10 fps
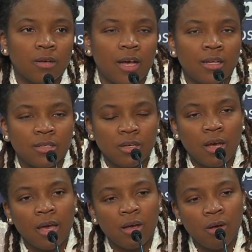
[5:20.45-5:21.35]
As
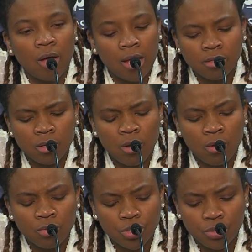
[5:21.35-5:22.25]
a
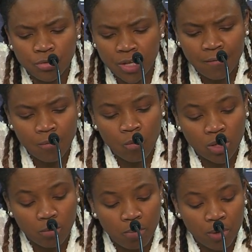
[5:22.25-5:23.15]
coach, you never
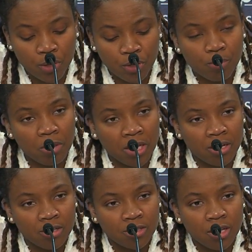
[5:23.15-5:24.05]
want to put your
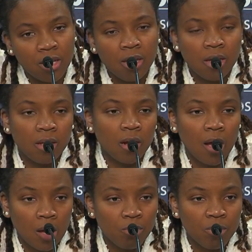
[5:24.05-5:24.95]
players in a
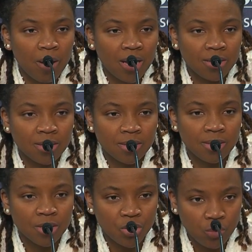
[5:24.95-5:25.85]
compromising
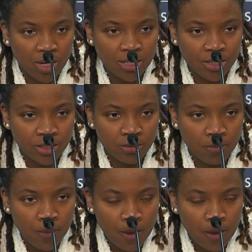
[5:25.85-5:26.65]
situation.